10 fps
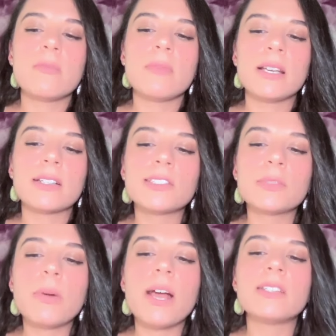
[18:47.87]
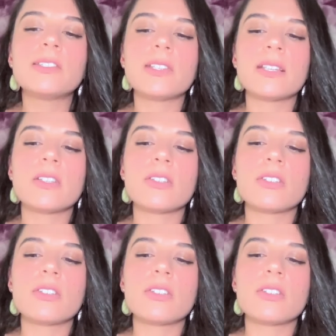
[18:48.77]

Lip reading: be expressed and to